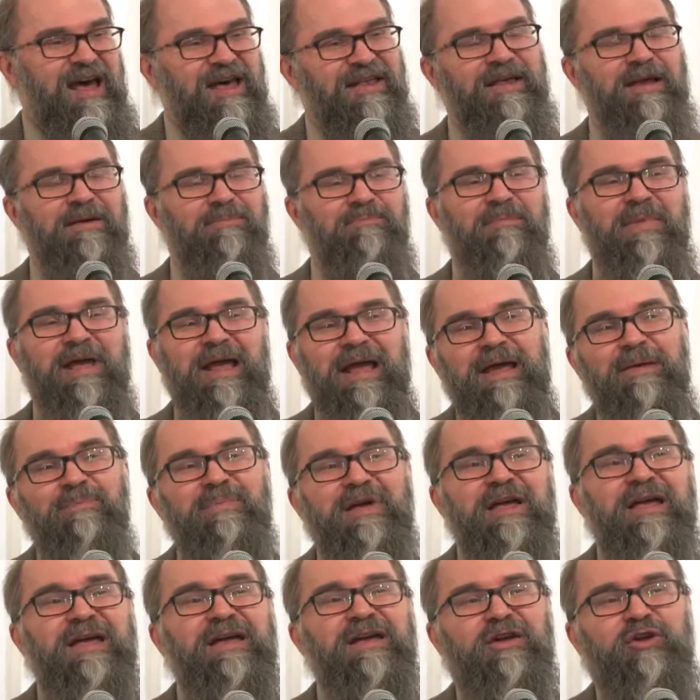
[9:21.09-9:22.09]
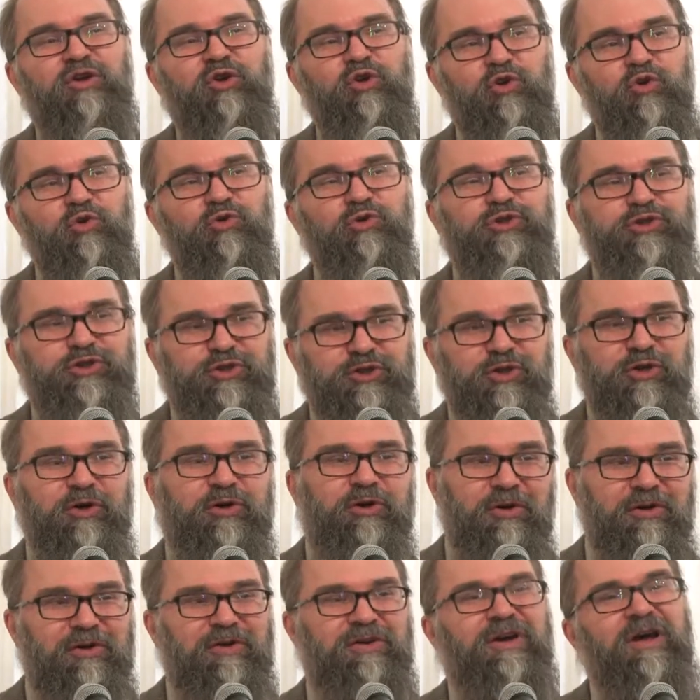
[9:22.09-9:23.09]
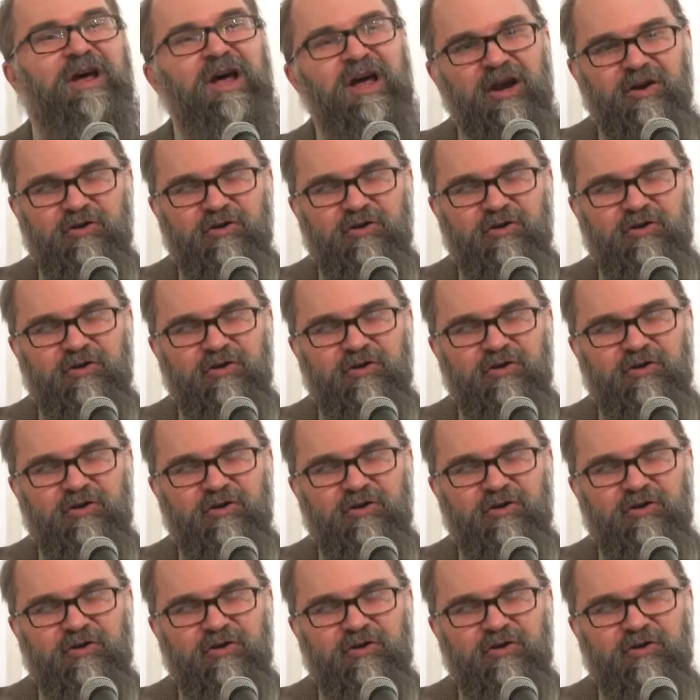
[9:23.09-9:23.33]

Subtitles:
that maybe you should